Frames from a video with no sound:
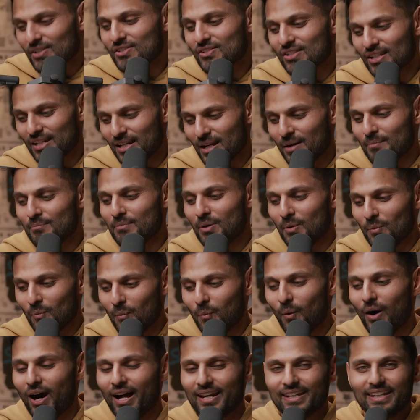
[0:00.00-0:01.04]
Question number
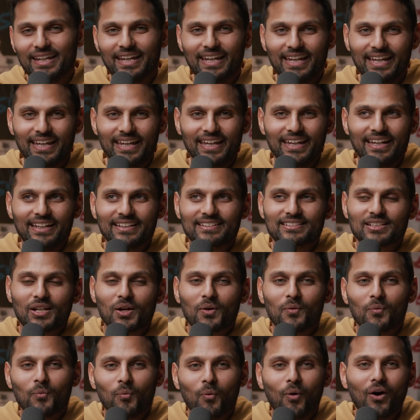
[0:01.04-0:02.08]
one
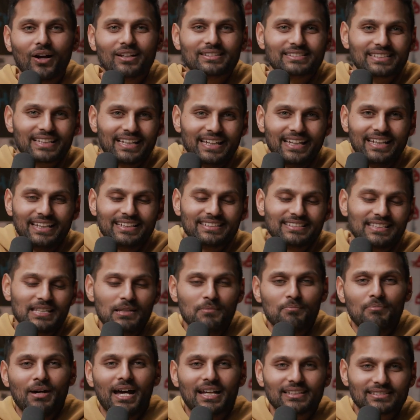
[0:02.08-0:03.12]
is What is
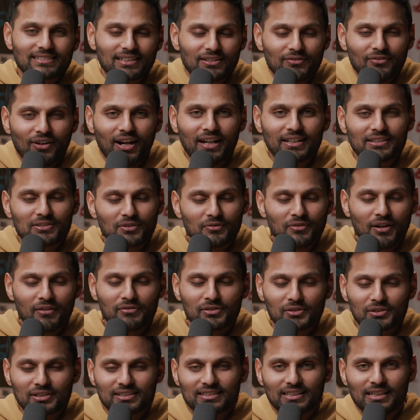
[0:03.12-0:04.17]
the best advice you've
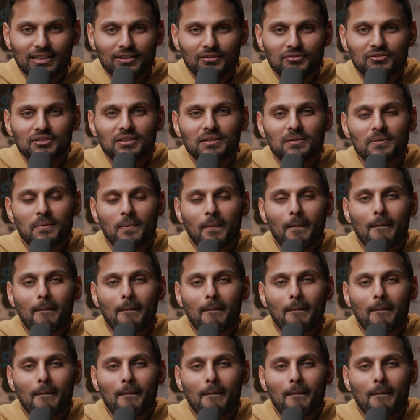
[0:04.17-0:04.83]
ever received?